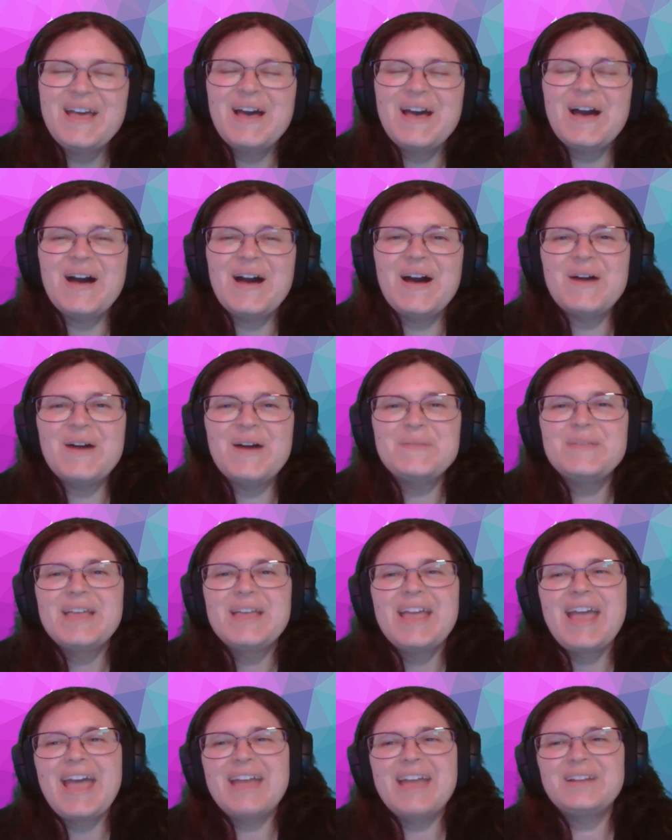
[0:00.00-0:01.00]
um,
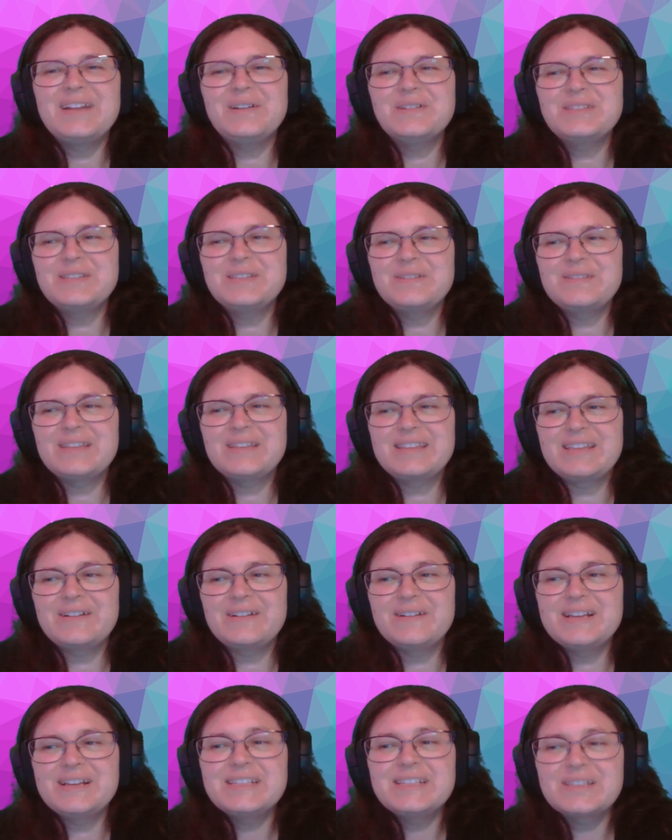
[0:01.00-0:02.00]
and also that there
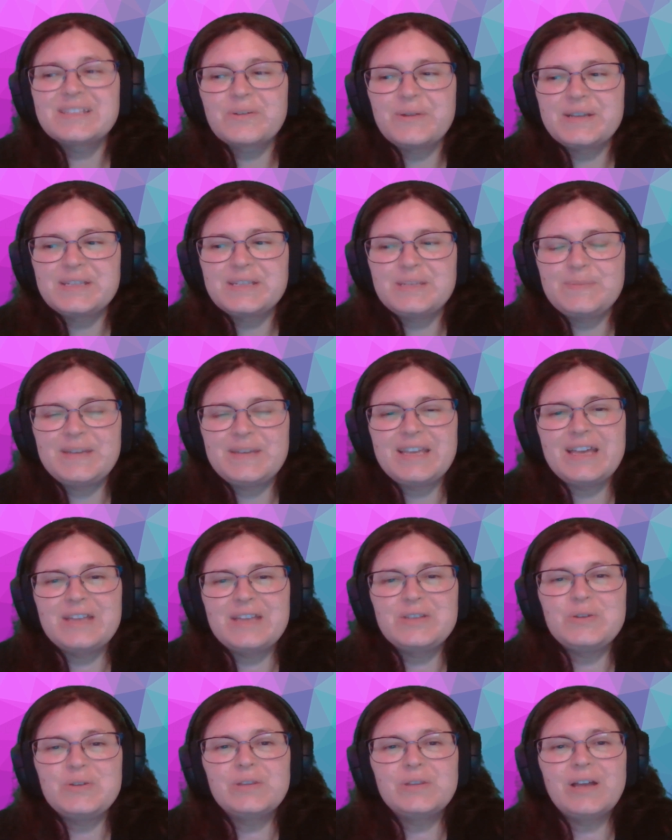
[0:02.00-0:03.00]
is going to be a
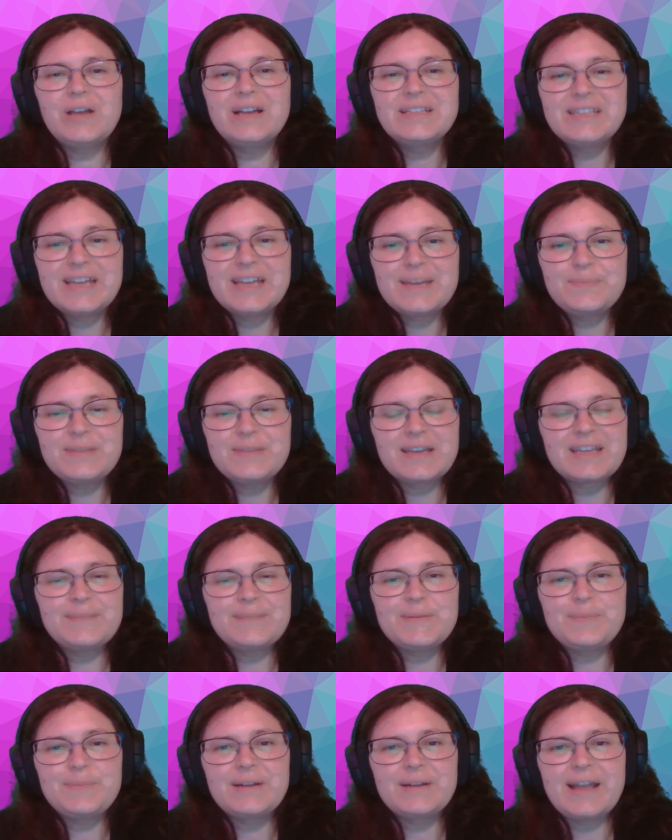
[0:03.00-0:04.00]
new lot type that can
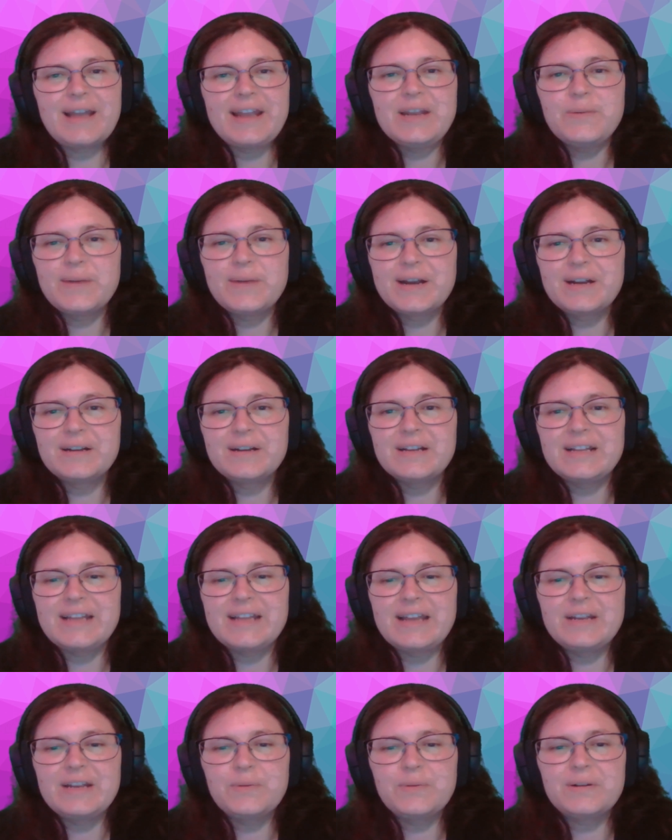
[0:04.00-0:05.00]
be put anywhere in
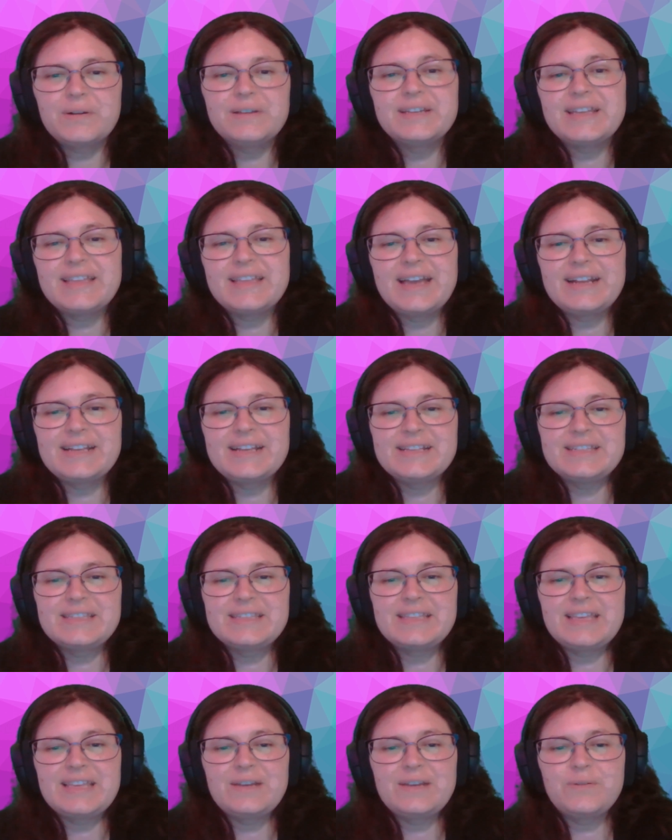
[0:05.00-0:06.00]
any world, and that is
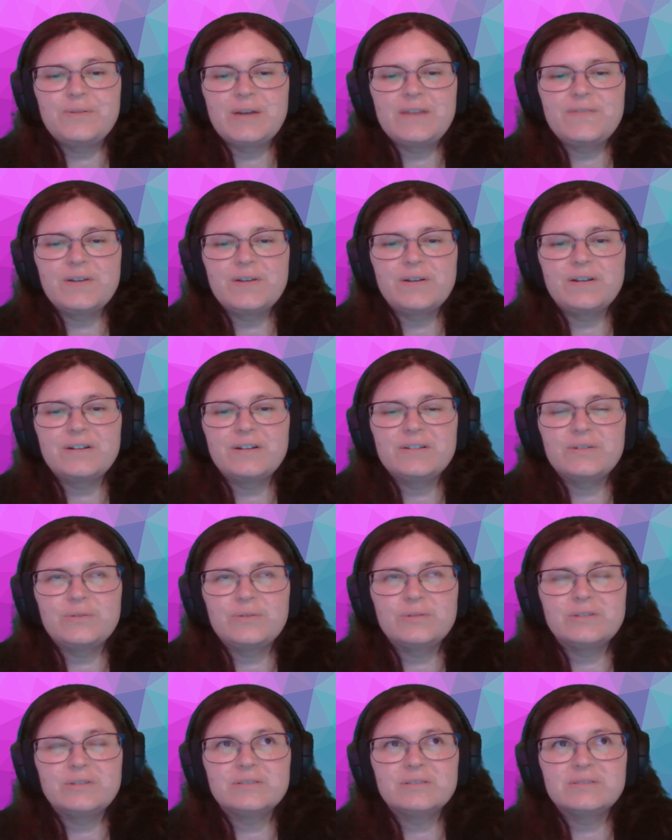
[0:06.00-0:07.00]
the graveyard
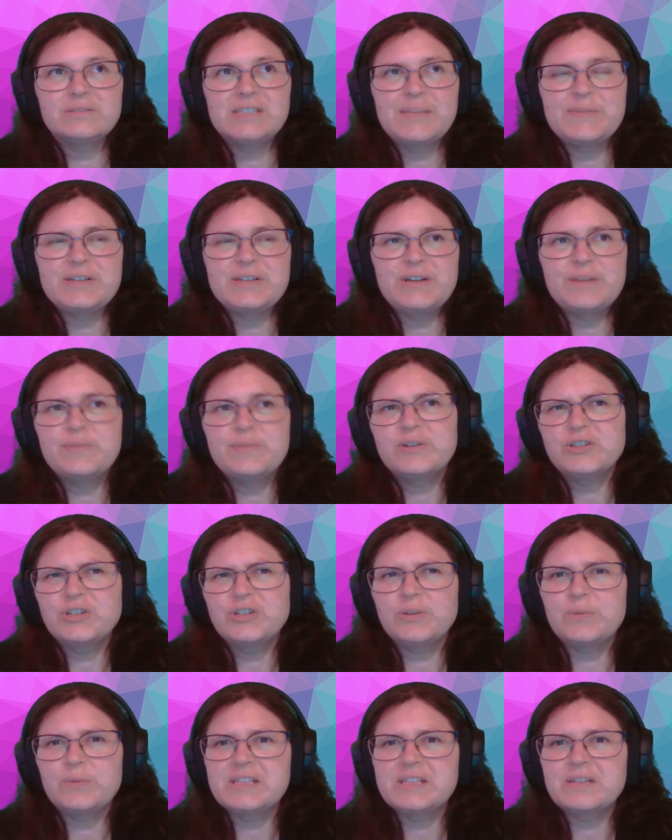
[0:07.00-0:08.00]
or cemetery. I'm not
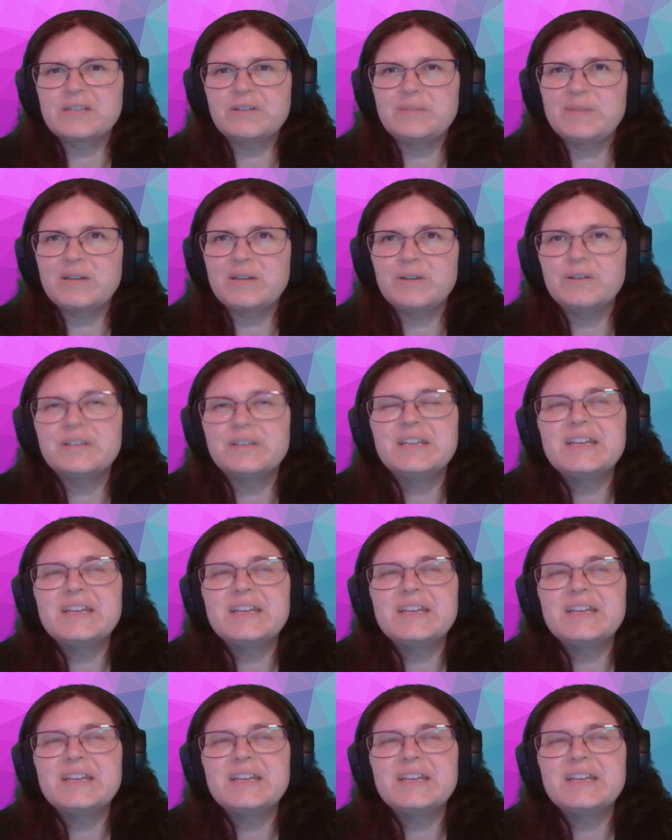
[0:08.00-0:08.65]
sure what it's going to be called.